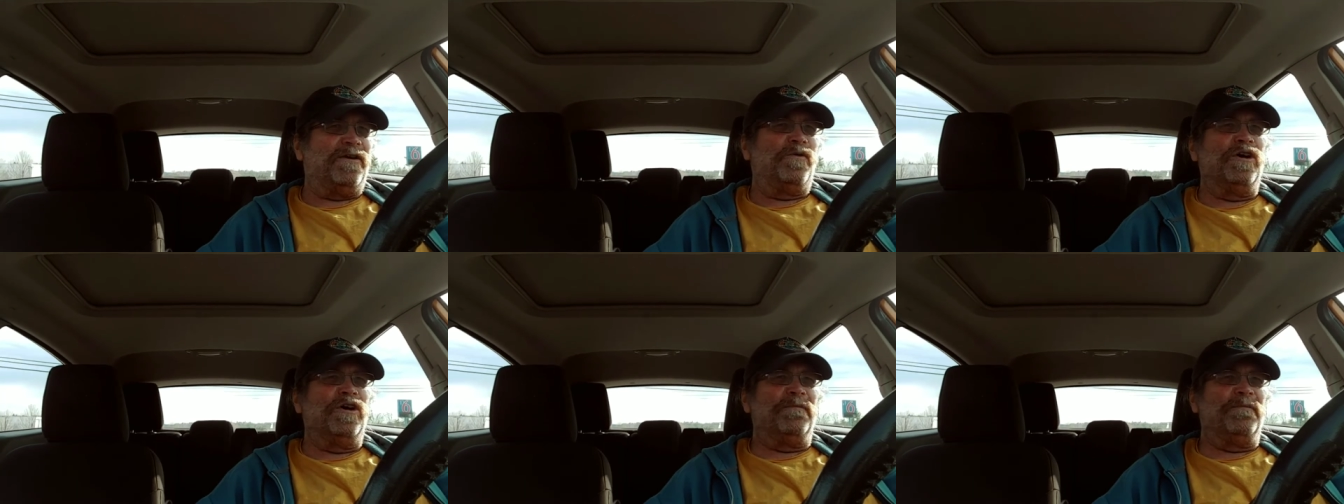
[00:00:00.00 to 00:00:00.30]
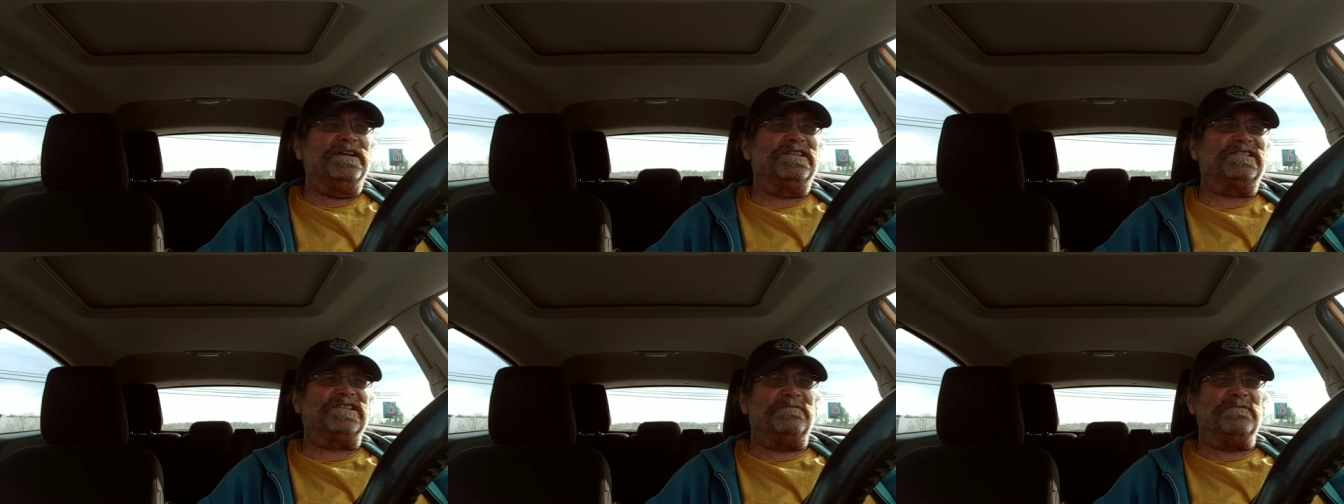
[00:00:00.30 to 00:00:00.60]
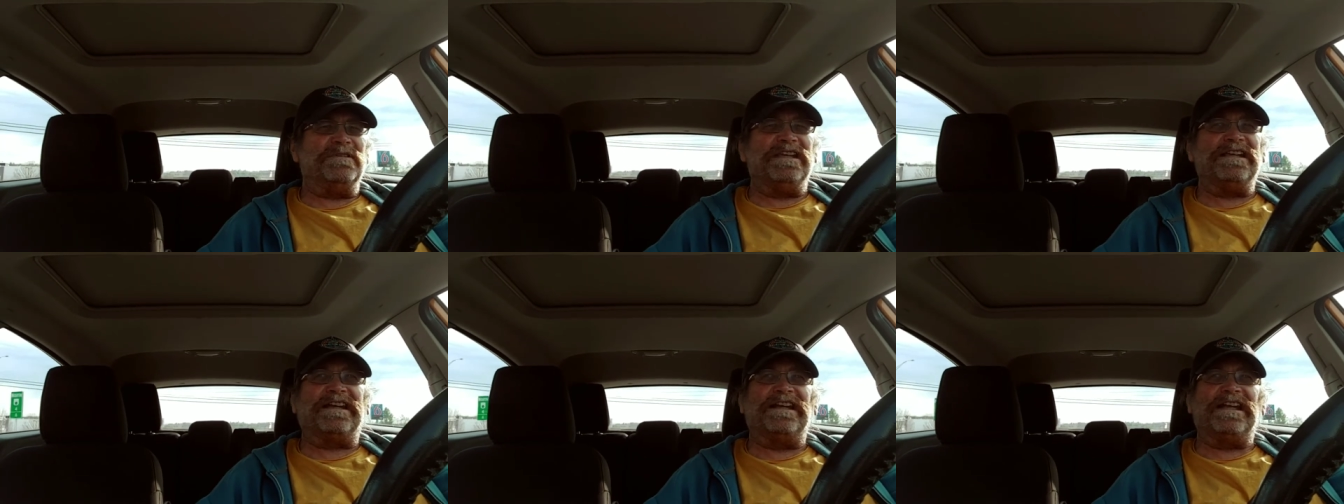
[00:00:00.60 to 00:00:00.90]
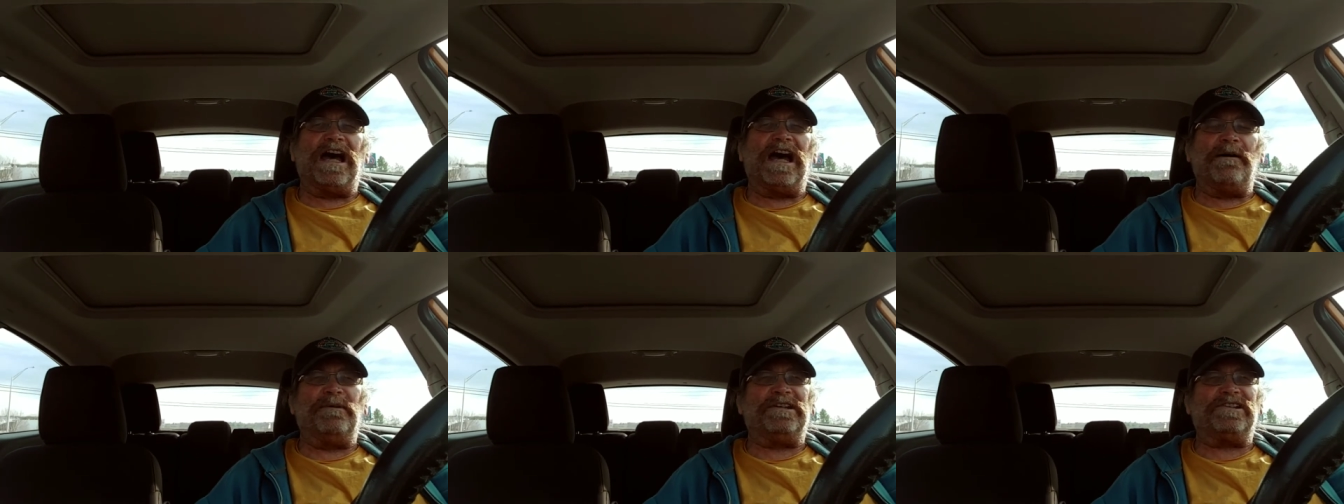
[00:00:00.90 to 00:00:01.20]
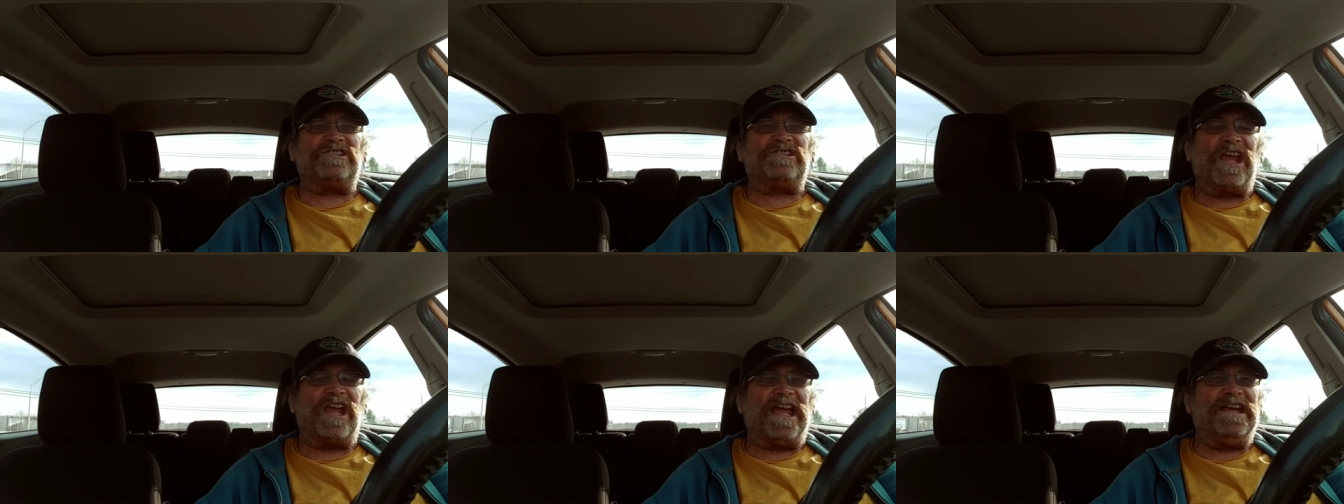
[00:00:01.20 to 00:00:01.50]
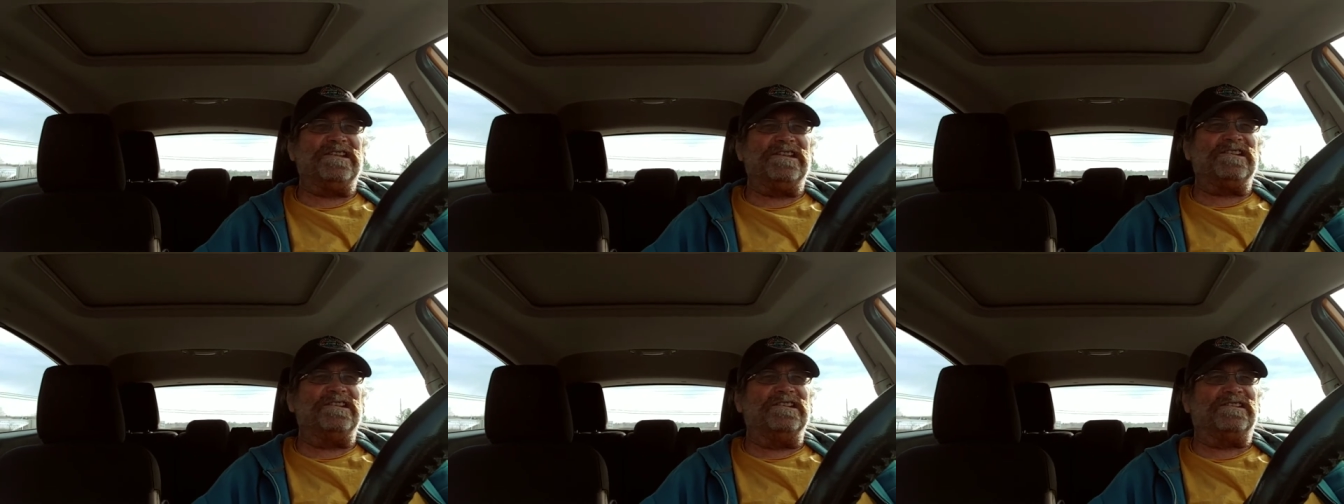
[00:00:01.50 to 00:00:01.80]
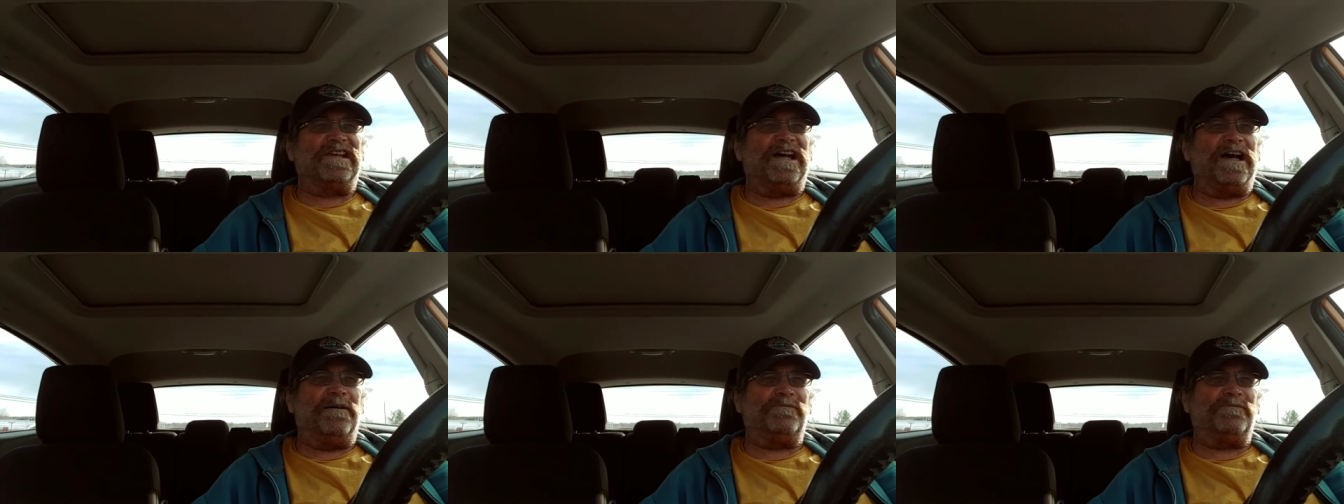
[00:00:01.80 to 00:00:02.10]
will be some economic
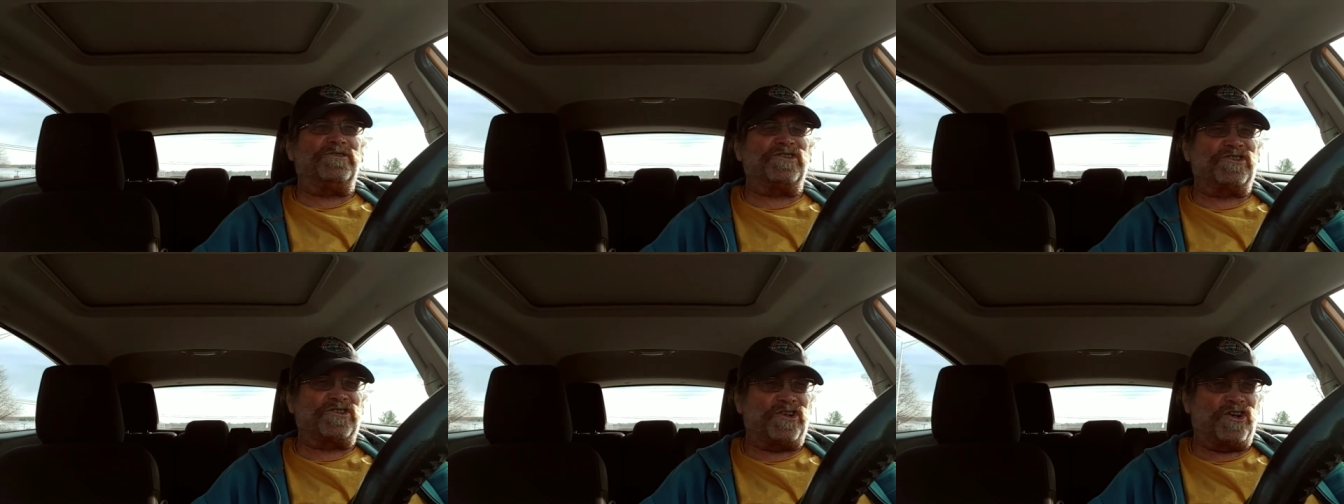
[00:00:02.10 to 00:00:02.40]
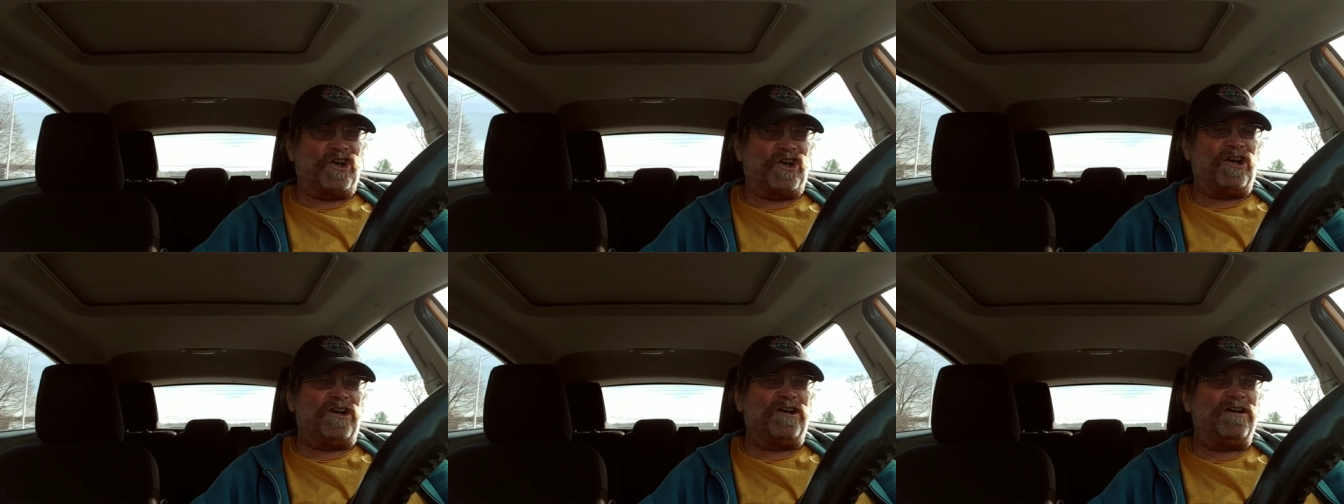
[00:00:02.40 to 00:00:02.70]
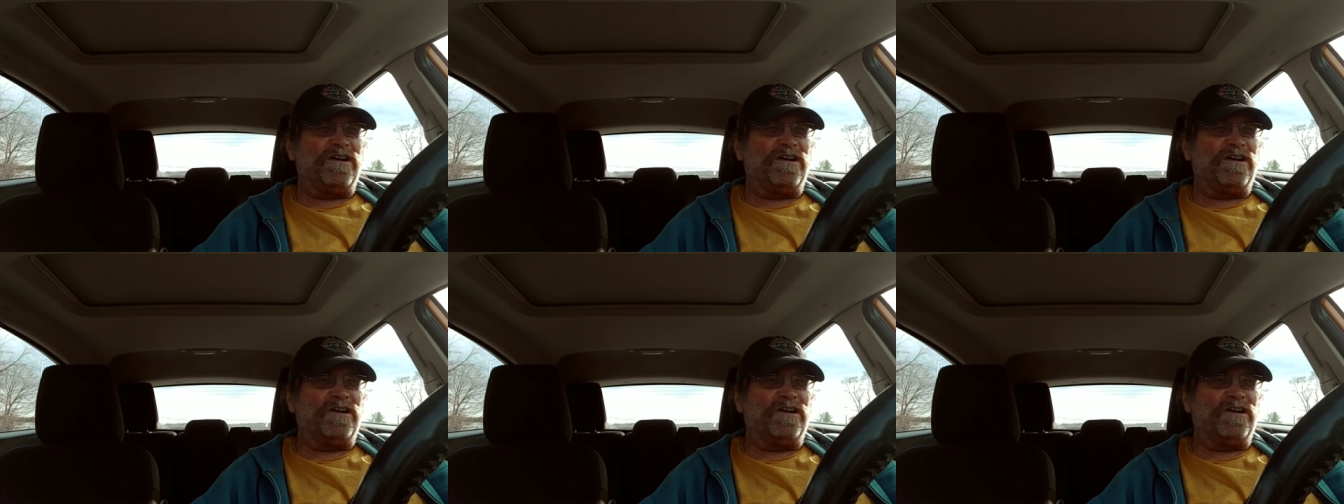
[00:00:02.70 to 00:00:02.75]
changes, I'm sure.